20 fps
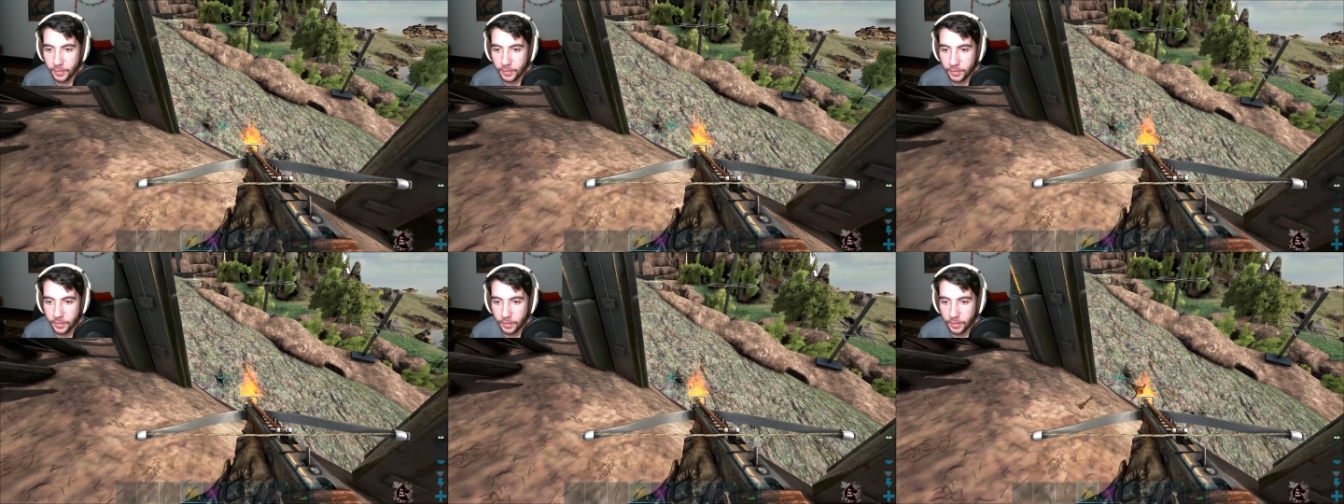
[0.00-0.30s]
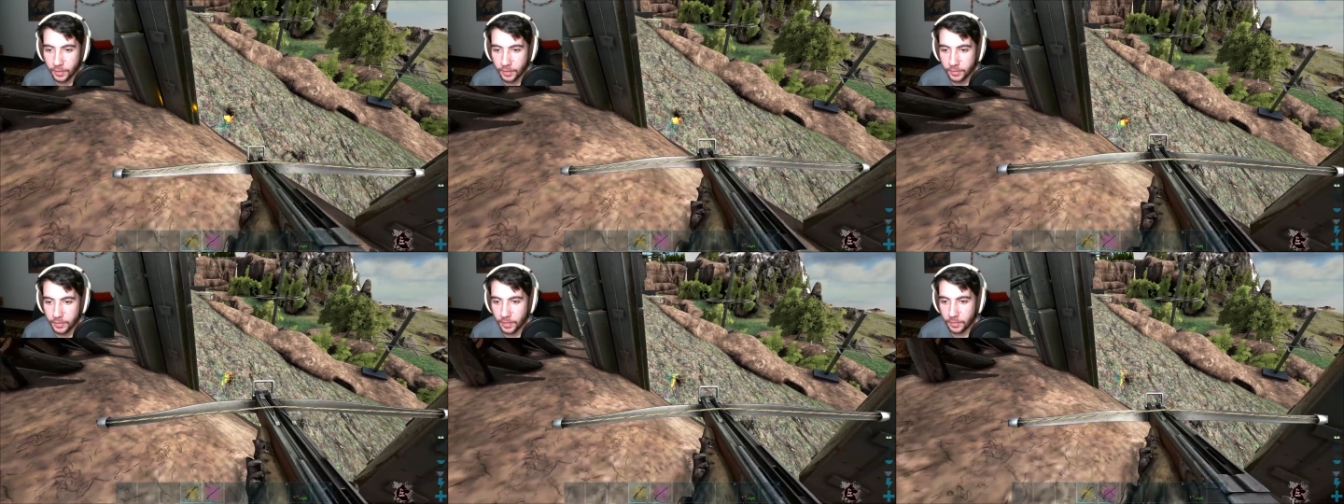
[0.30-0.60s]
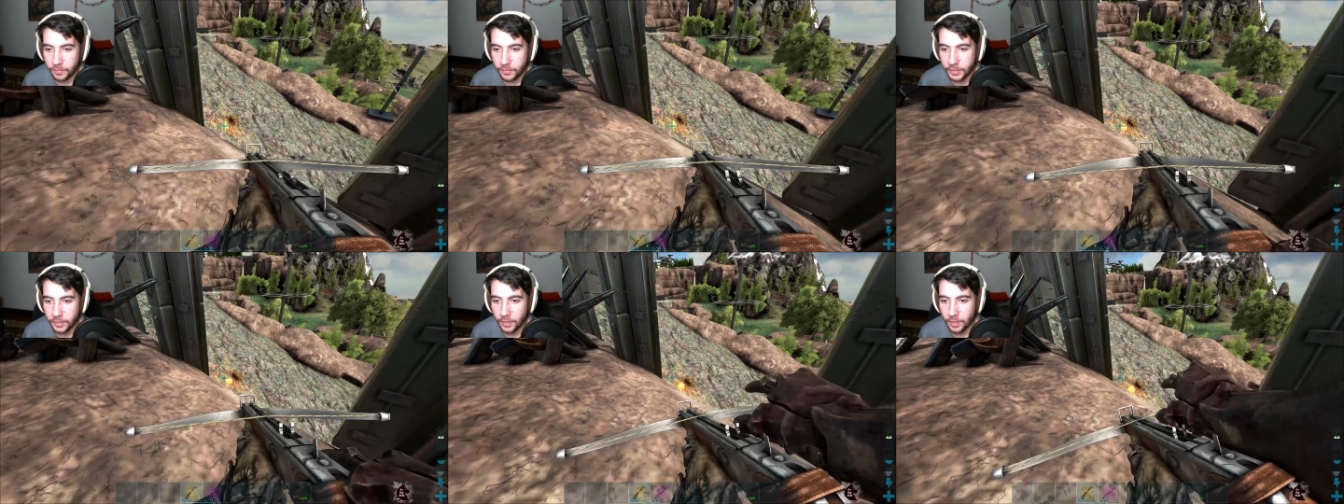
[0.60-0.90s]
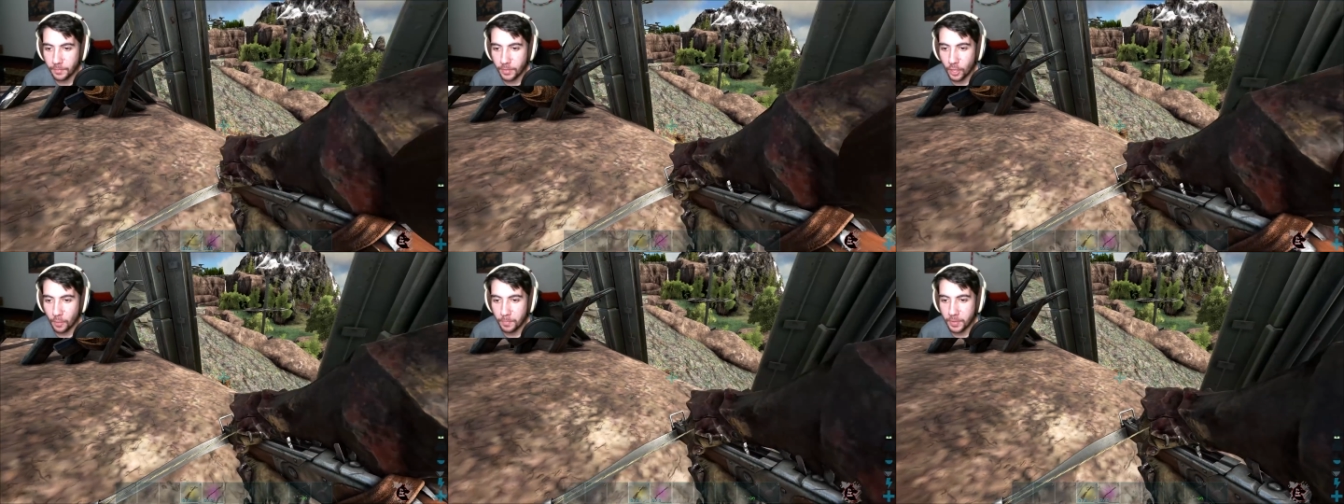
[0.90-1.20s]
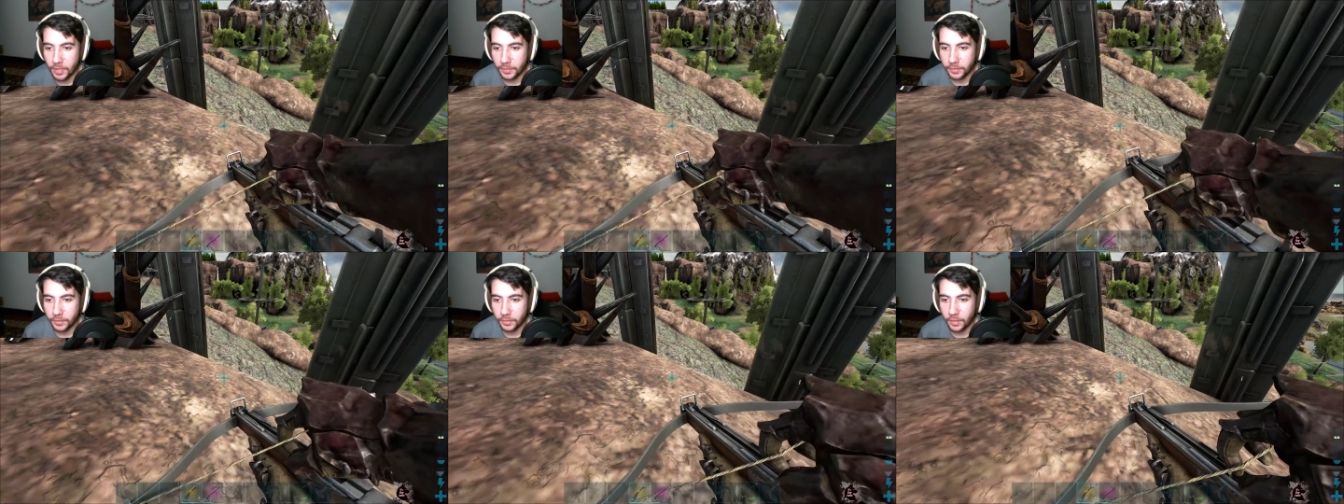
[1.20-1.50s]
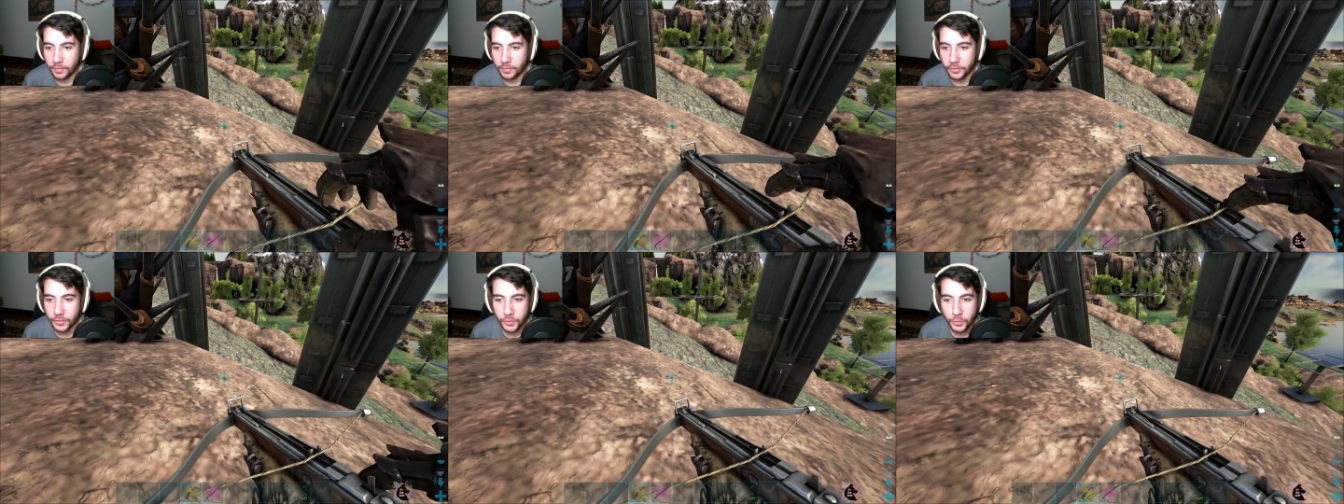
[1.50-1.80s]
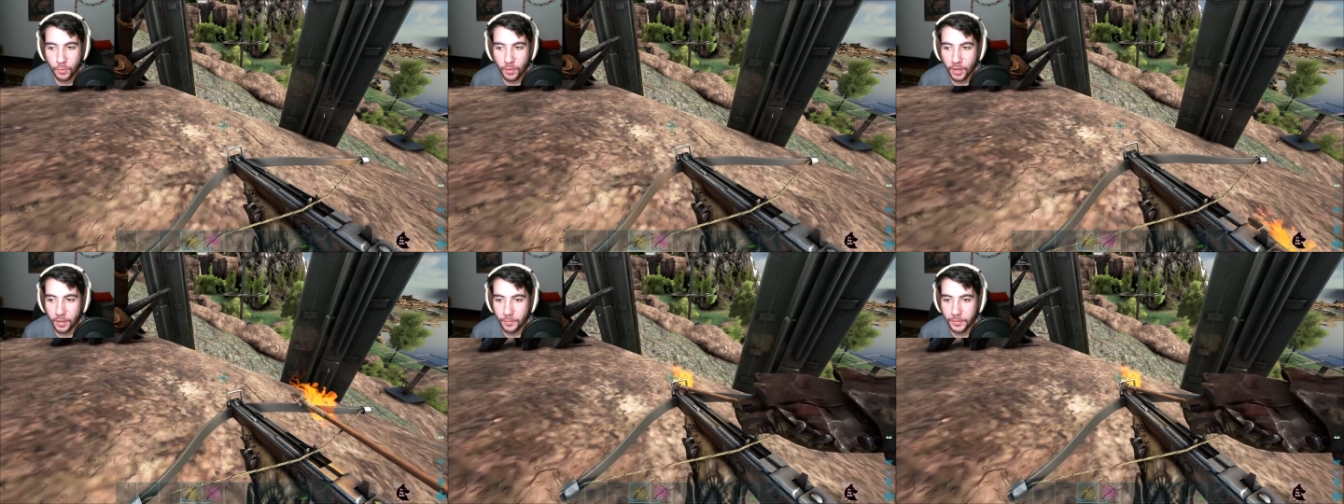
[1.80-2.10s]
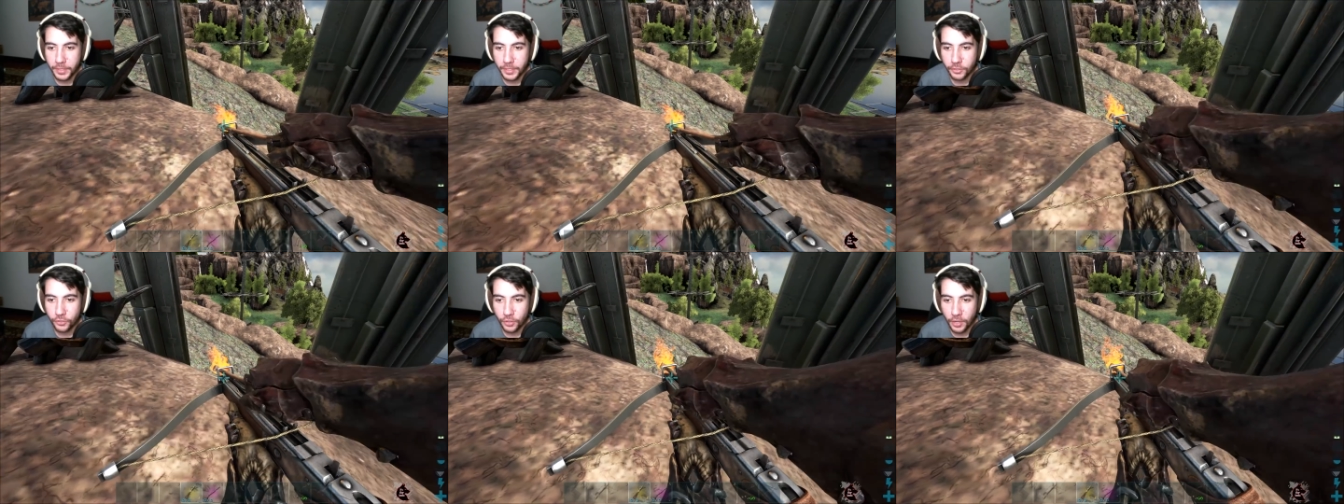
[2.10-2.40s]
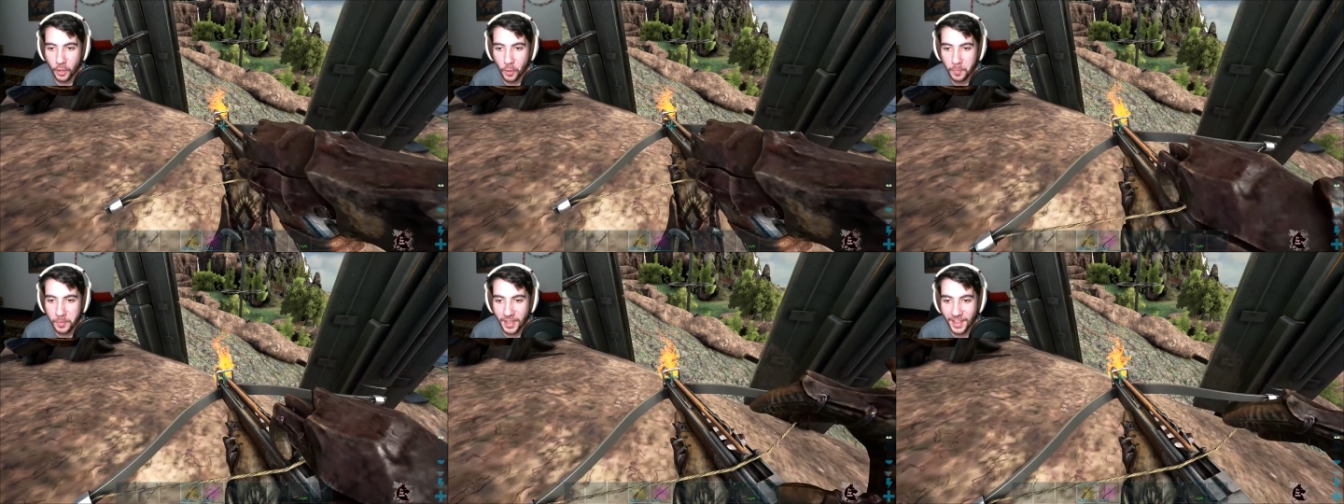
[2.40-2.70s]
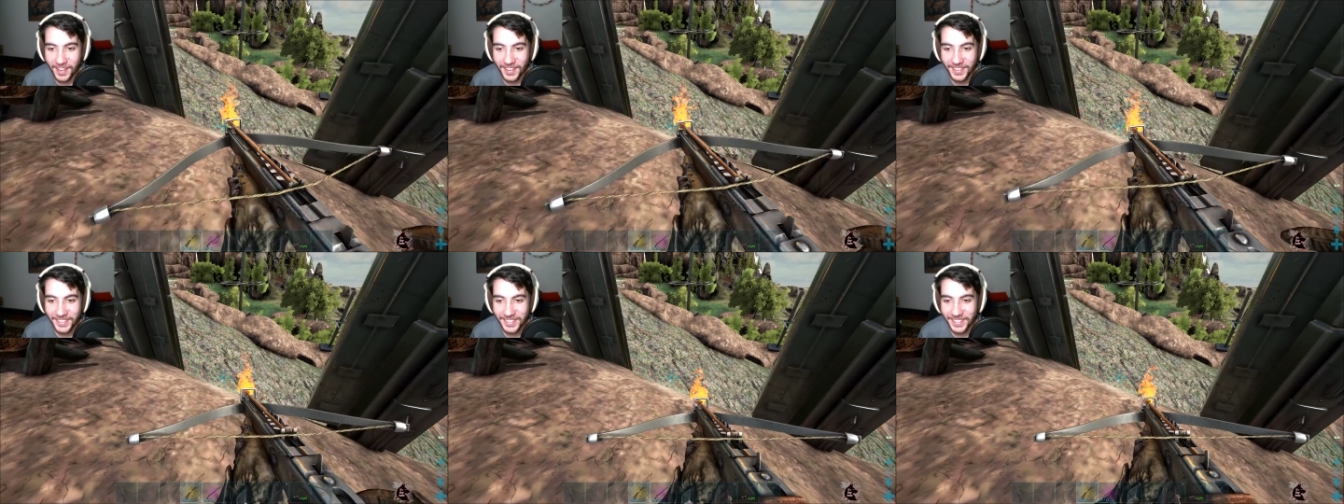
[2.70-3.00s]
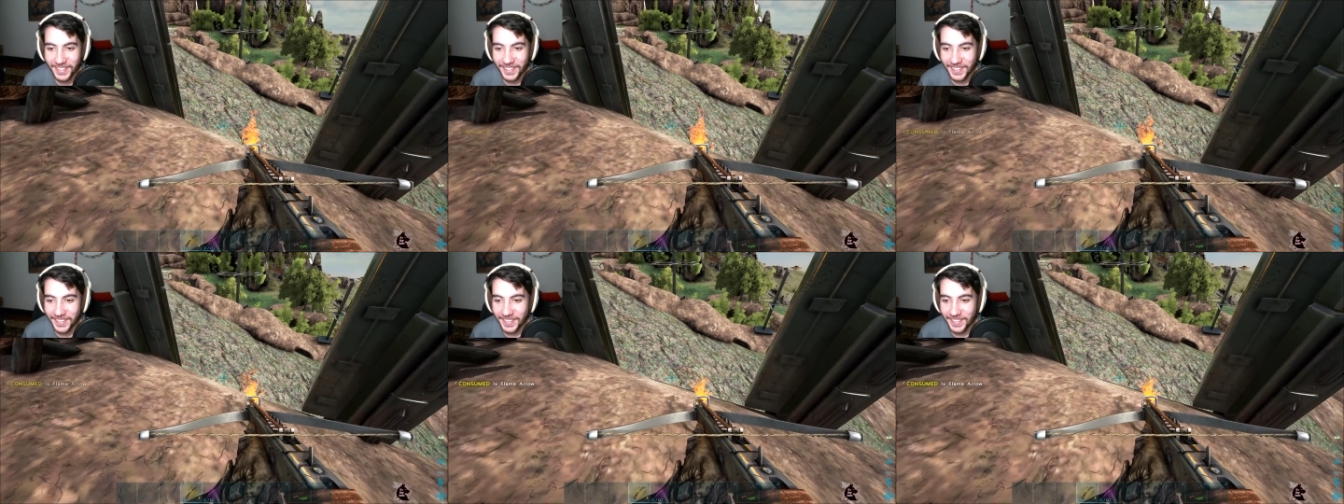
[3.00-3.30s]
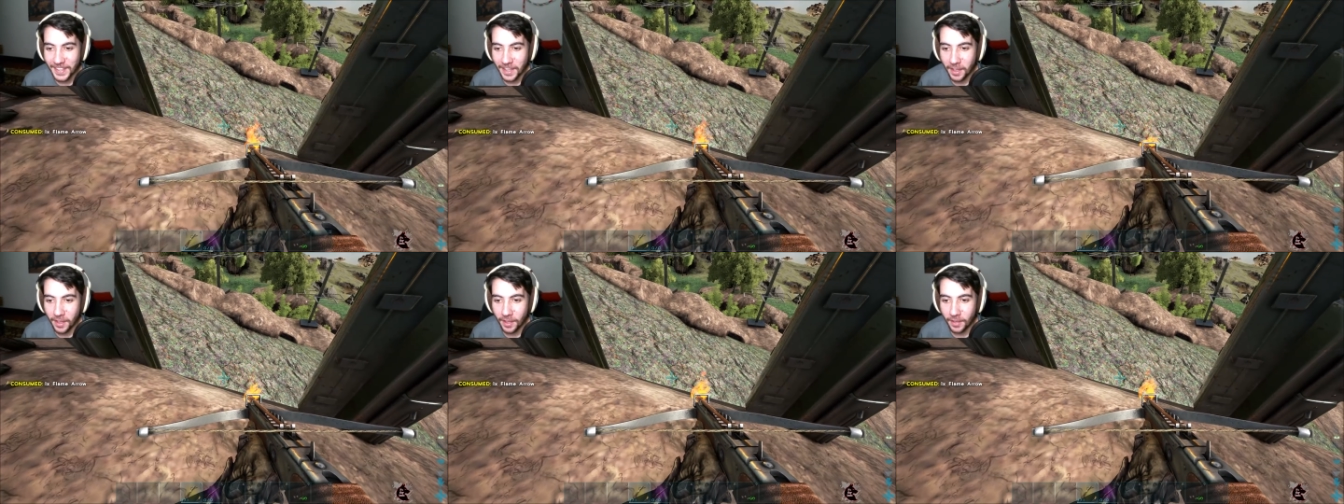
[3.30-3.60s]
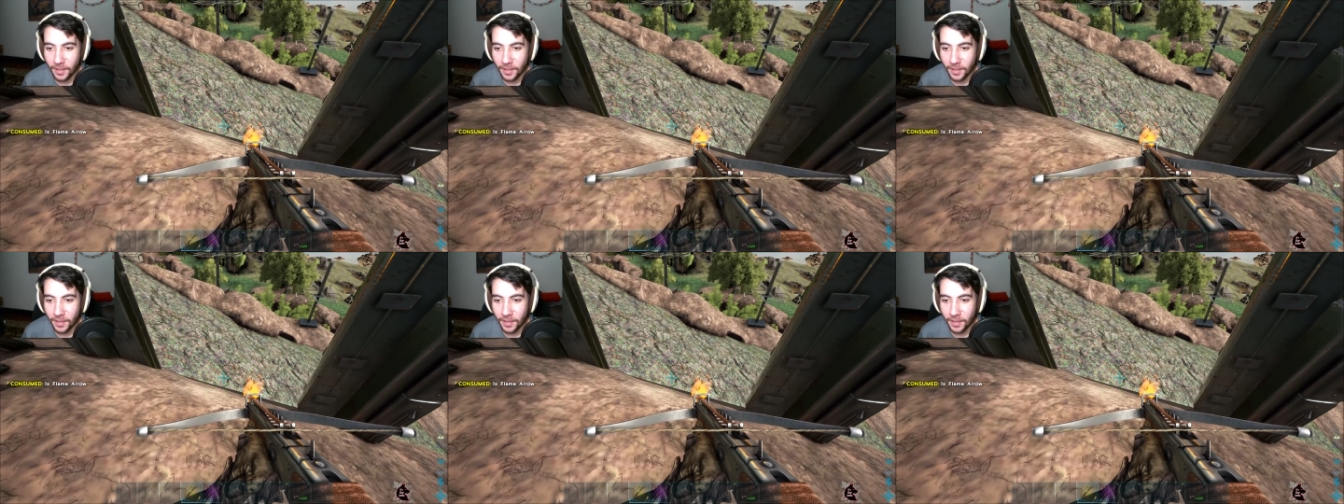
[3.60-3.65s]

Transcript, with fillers: uh, definitely come help out the Lover Squad. We need your help, guys, uh,